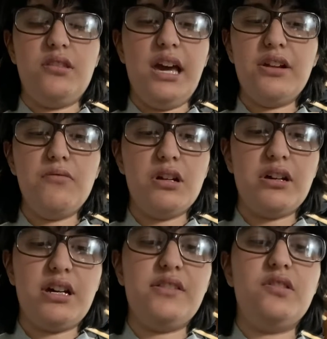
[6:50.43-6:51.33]

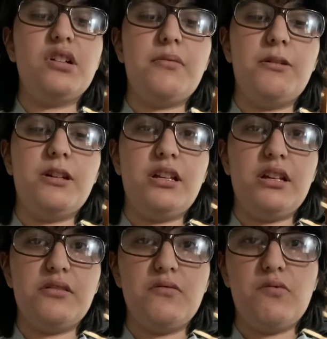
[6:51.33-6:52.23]
to cause drama, and I
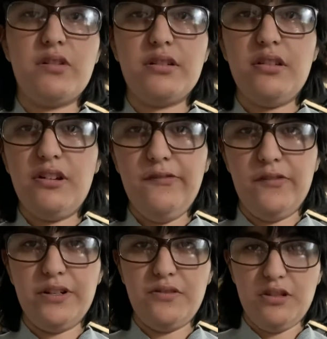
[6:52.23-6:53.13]
don't want our
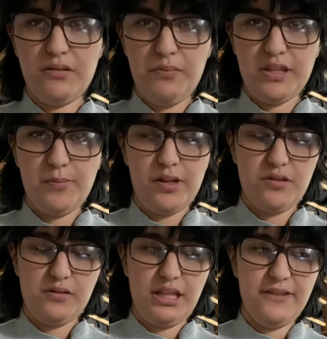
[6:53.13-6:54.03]
friendship,
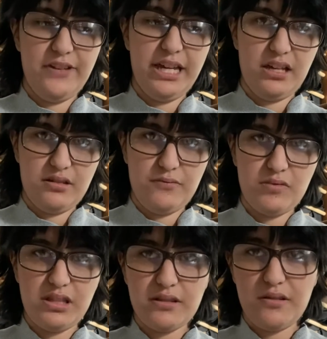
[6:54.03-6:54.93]
especially if I had a
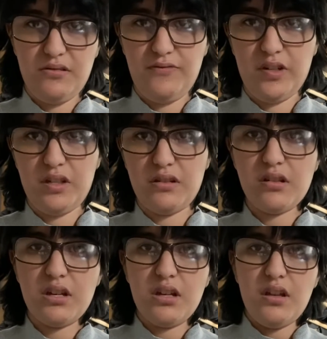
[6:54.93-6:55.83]
really close friend,
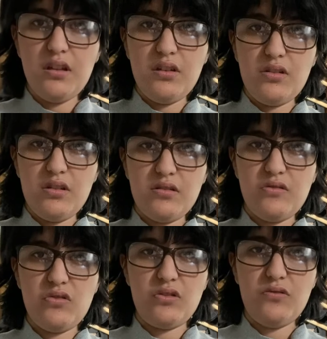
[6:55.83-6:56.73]

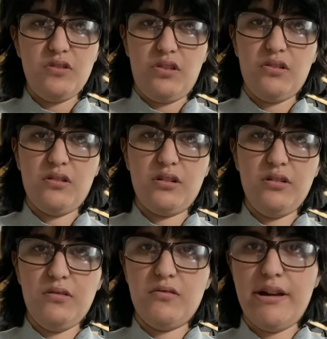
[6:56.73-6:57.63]
to just
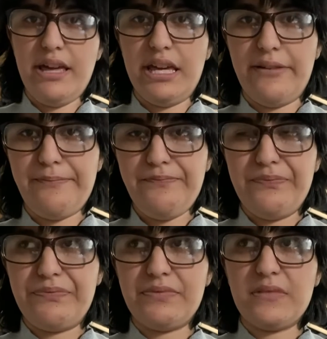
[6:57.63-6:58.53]
go away.
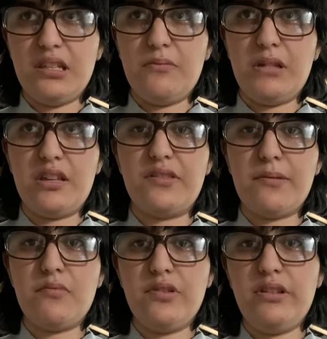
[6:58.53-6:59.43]
Because
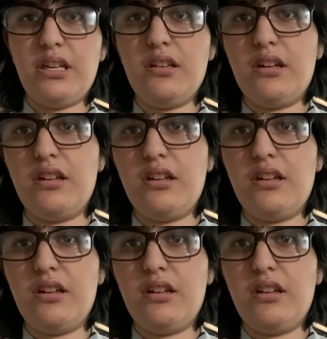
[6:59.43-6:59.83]
I'm a